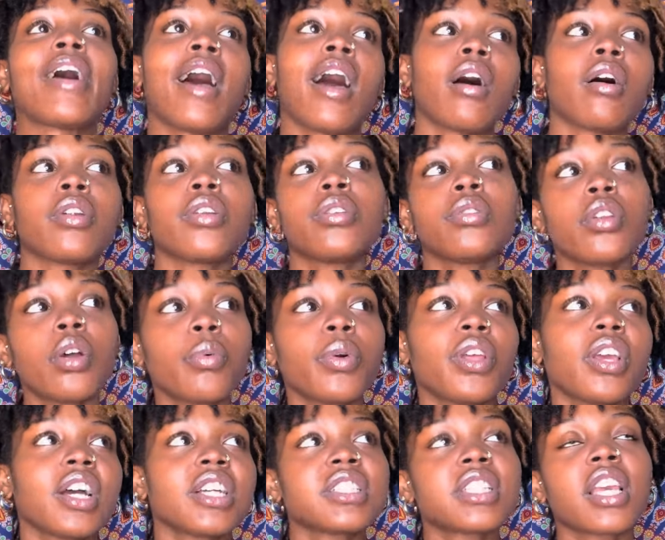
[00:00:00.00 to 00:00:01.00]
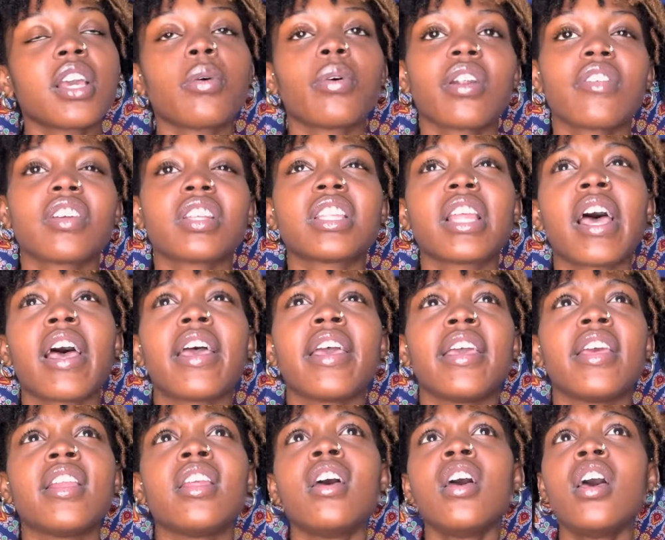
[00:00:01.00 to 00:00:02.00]
how do you know, what do you guys think or whatever like that?
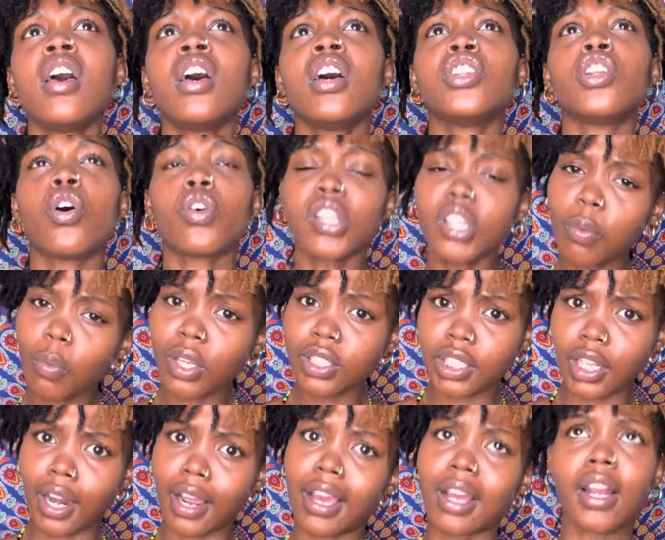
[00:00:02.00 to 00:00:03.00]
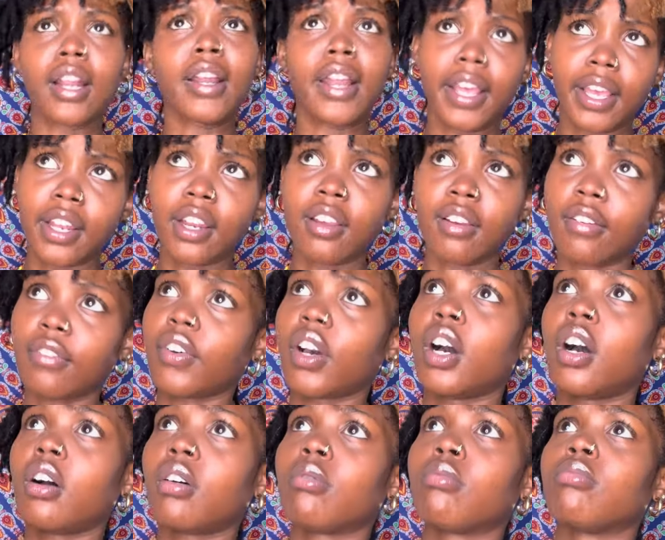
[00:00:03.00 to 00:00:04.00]
And the only one that I got a negative
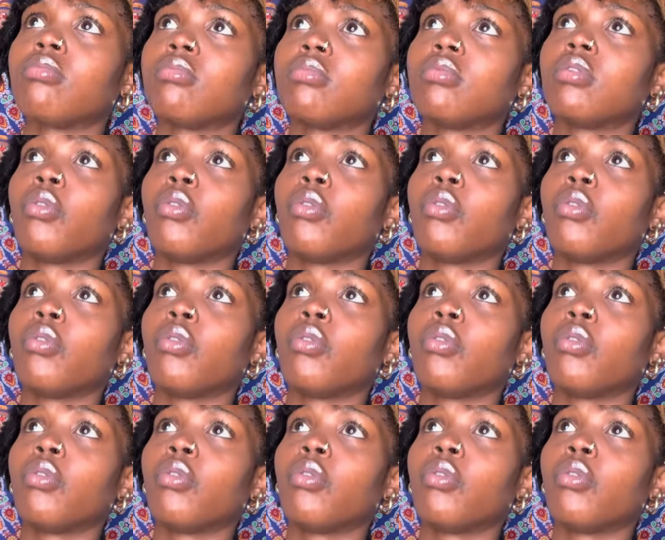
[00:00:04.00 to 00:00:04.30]
um,